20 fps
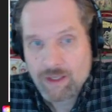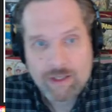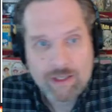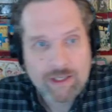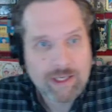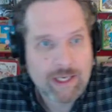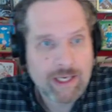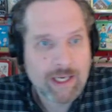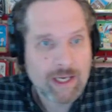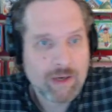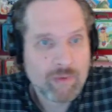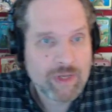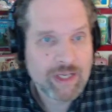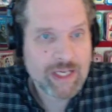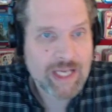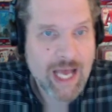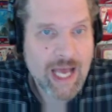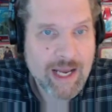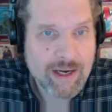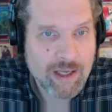
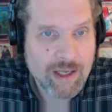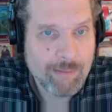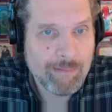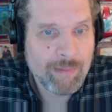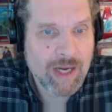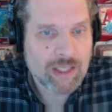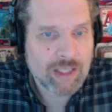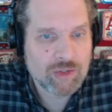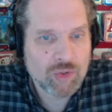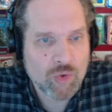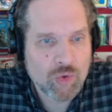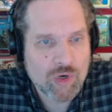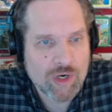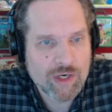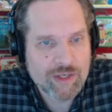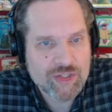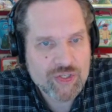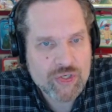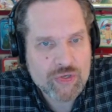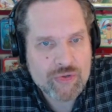We got a
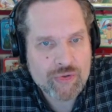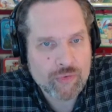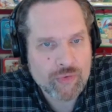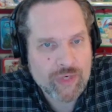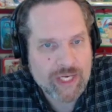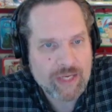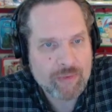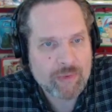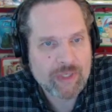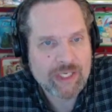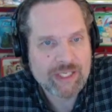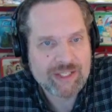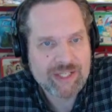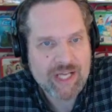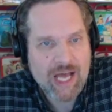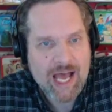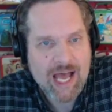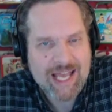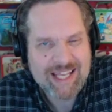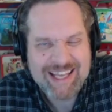Mucklord, 2/3 when it
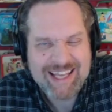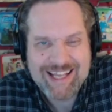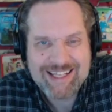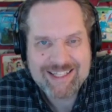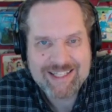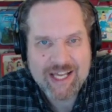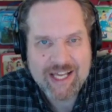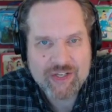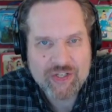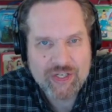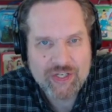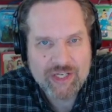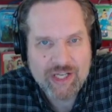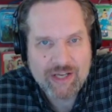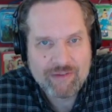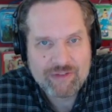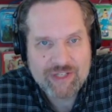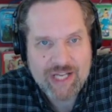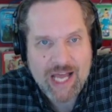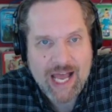dies. Yeah, it's not good
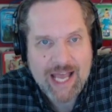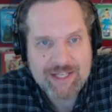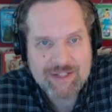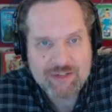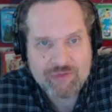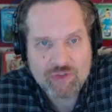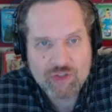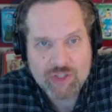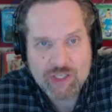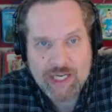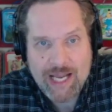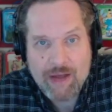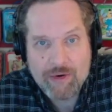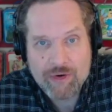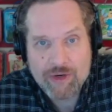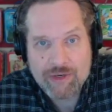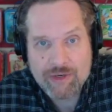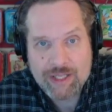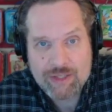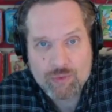enough. Dies for a
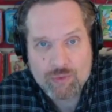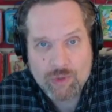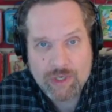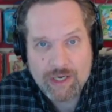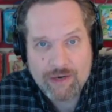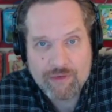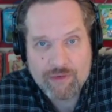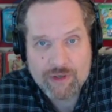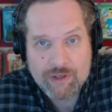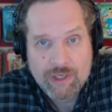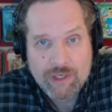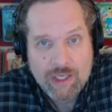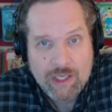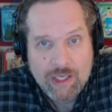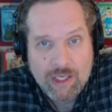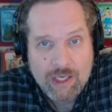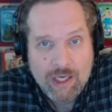counter, that's whatever.